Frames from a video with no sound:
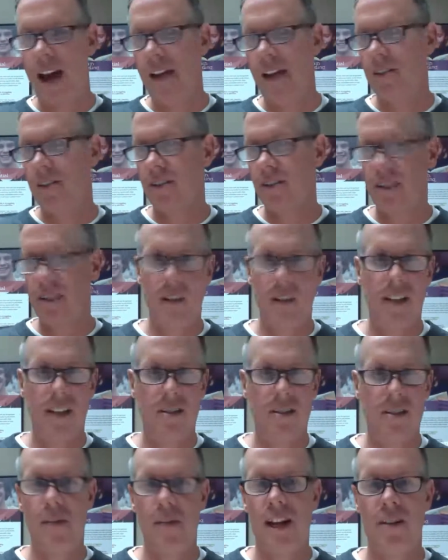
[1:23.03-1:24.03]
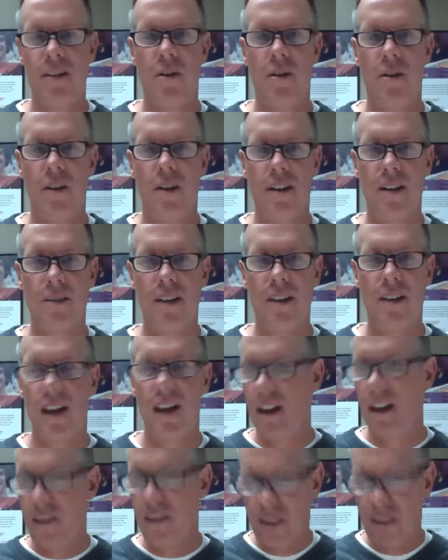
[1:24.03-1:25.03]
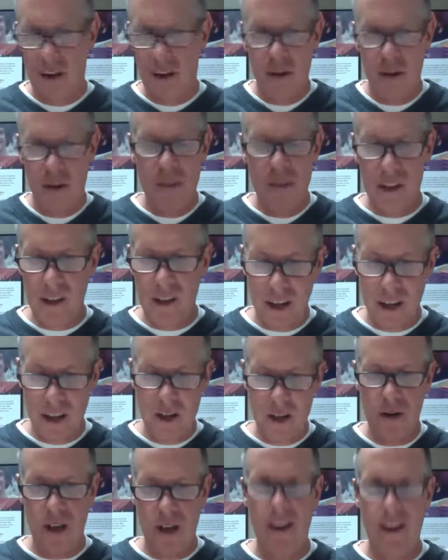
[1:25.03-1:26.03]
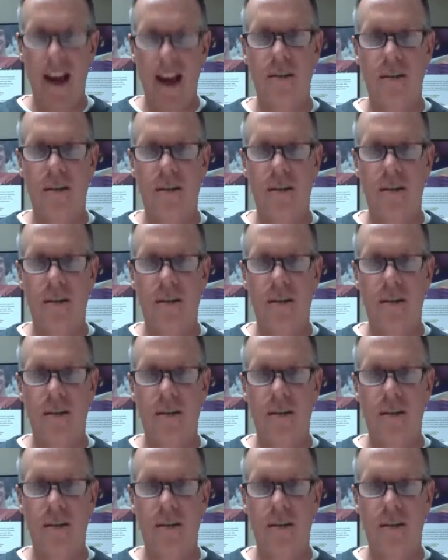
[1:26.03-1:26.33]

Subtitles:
the siblings are making noise, their ability to tune all that